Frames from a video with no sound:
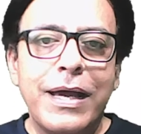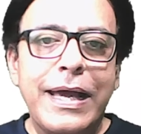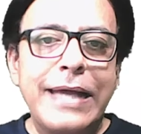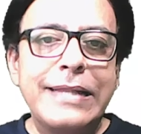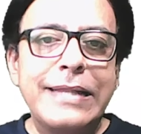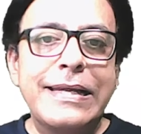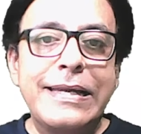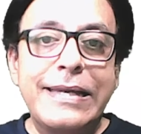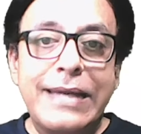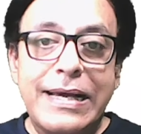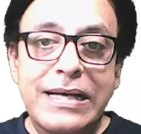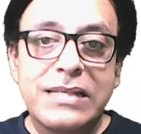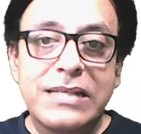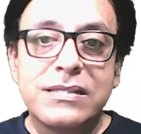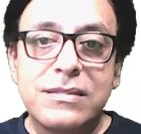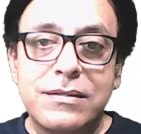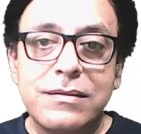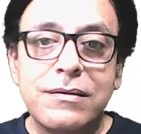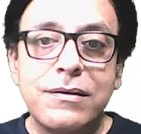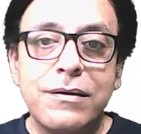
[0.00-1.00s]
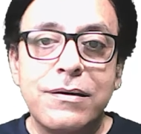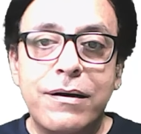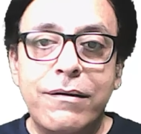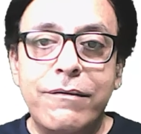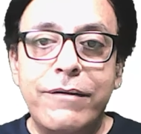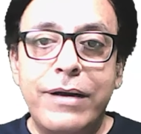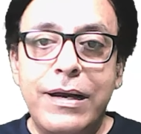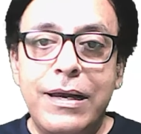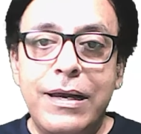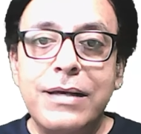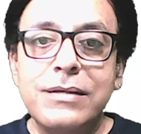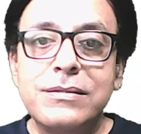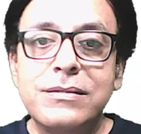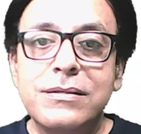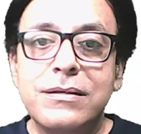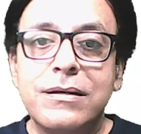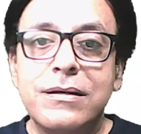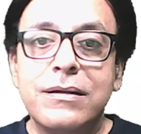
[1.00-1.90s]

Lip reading: in the next release